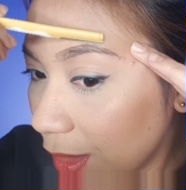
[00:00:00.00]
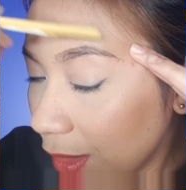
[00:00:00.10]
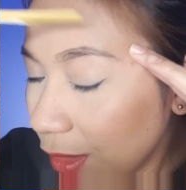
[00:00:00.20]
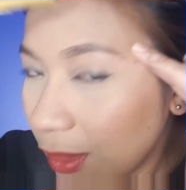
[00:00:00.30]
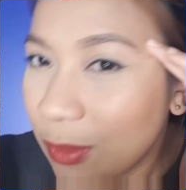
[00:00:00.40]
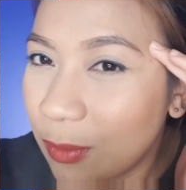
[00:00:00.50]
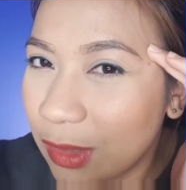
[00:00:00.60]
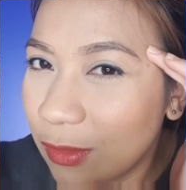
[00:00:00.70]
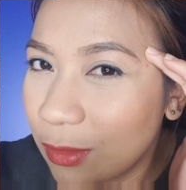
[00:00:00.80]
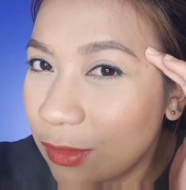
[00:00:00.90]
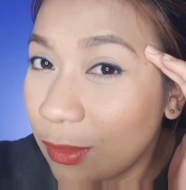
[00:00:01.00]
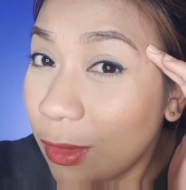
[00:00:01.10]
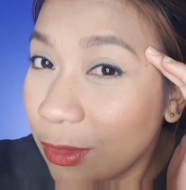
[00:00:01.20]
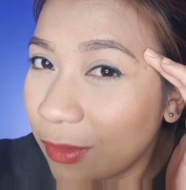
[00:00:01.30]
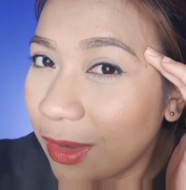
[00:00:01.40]
you don't want to lose
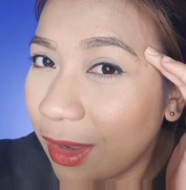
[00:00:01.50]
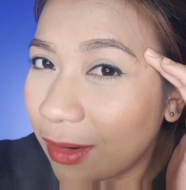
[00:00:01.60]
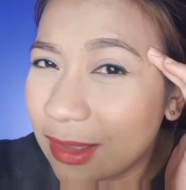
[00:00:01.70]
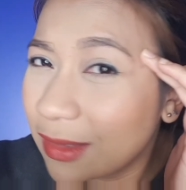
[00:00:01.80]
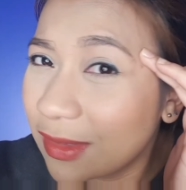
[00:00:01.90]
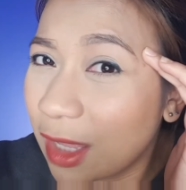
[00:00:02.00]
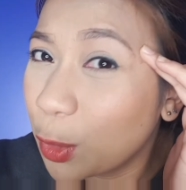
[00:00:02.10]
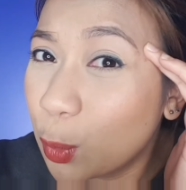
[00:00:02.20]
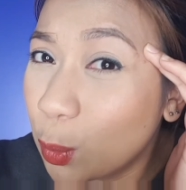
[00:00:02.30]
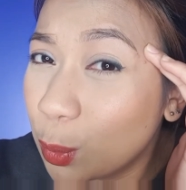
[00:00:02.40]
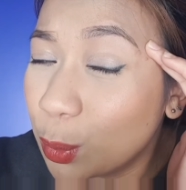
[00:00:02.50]
all your hair. That's not cool.